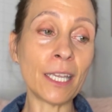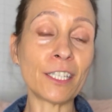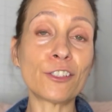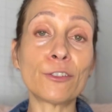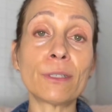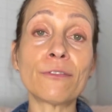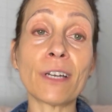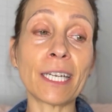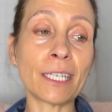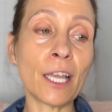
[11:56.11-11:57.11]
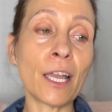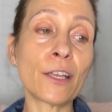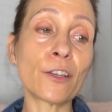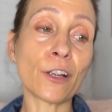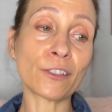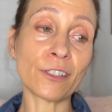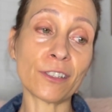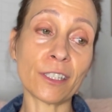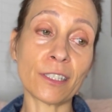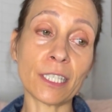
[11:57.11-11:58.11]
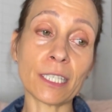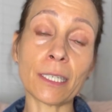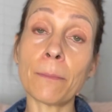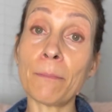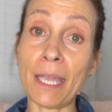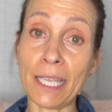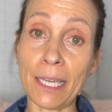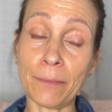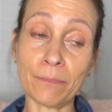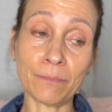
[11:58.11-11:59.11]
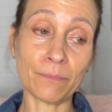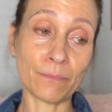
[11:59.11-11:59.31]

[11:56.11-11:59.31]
is to invite narcissistic mayhem.